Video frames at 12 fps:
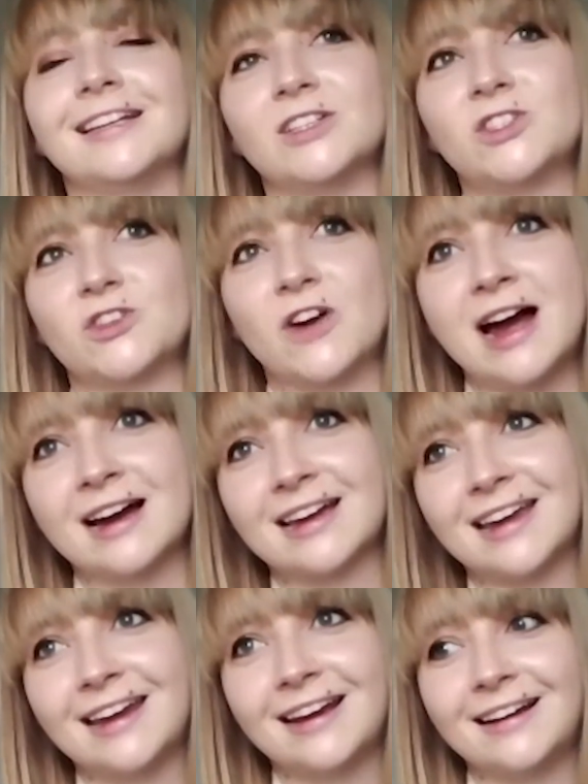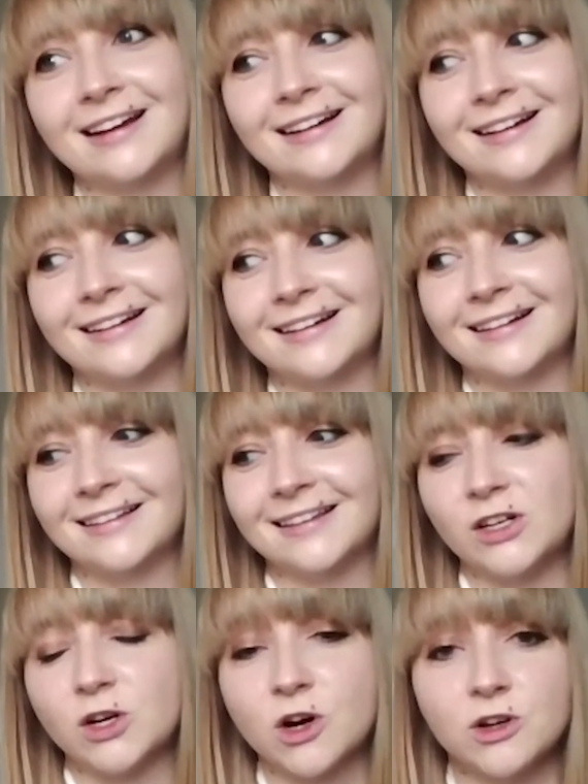like tracking, like
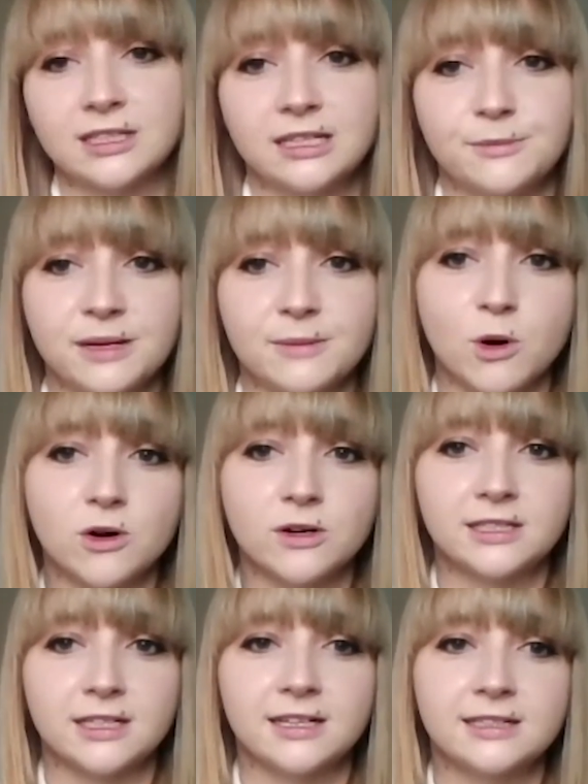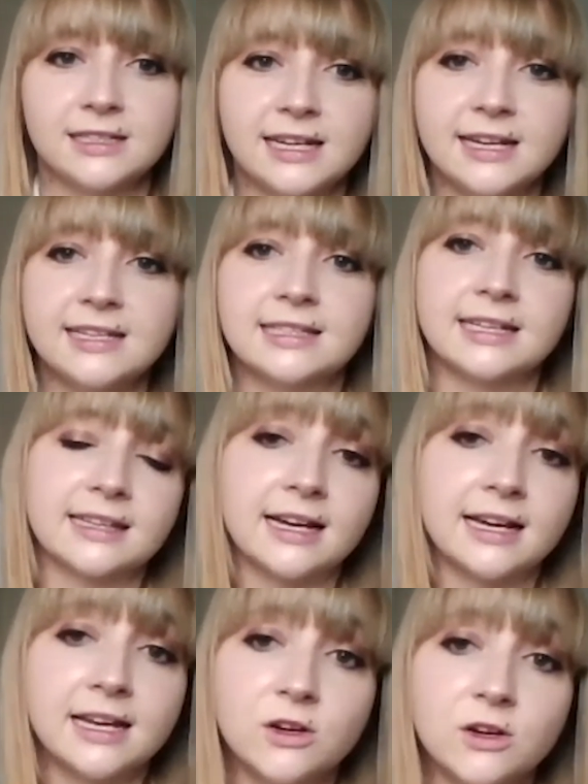you're constantly being monitored, and it is like
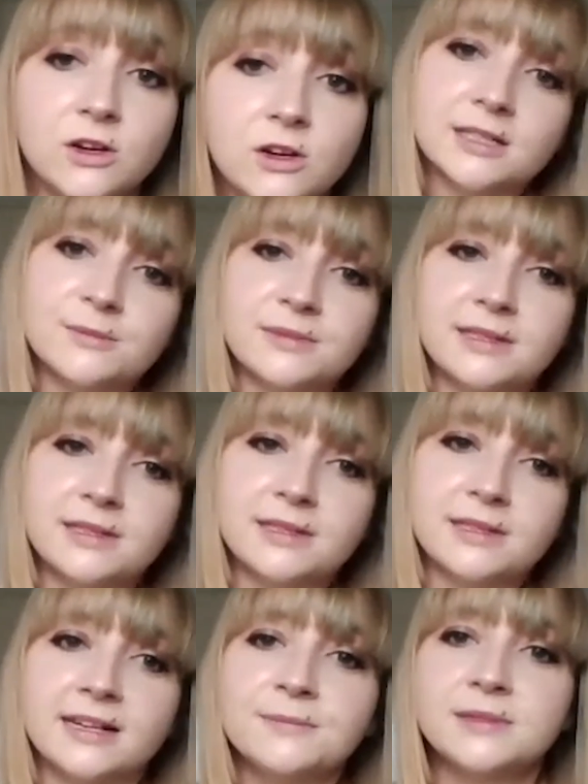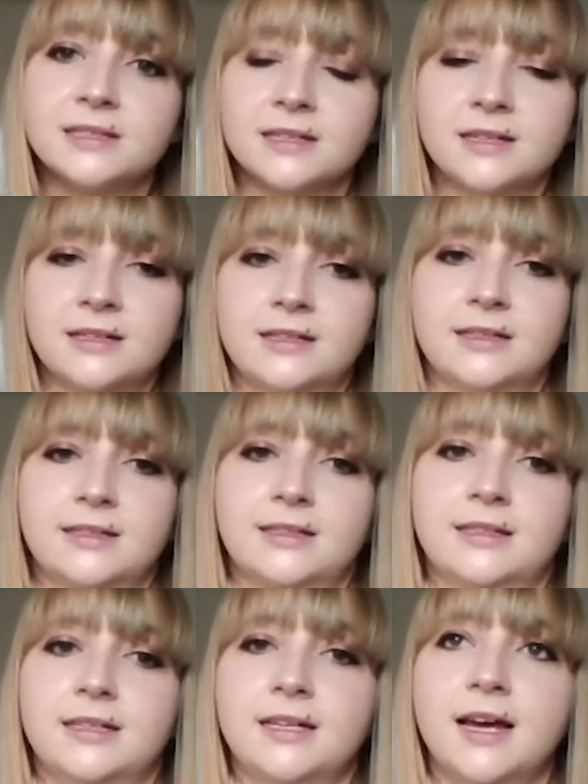that in normal work sometimes.
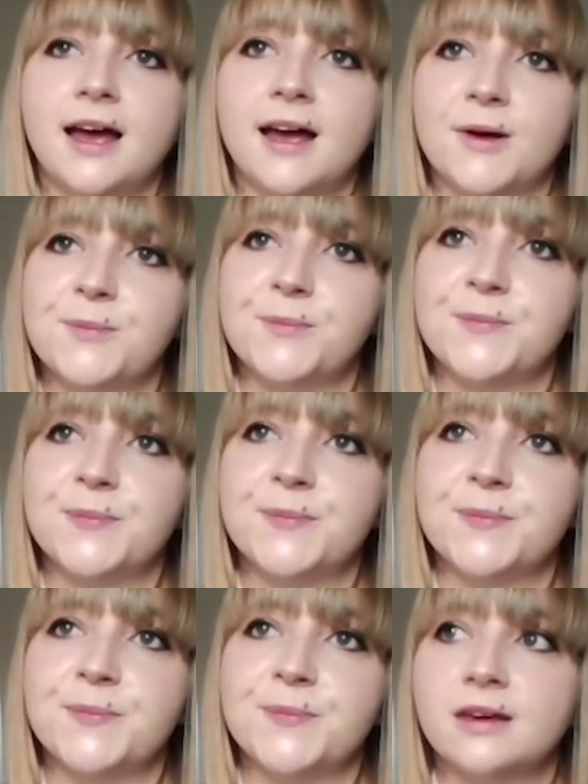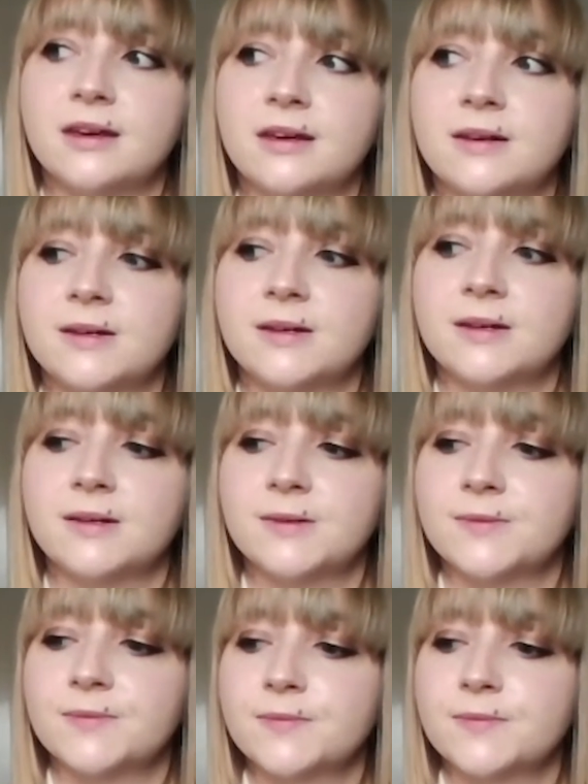And then the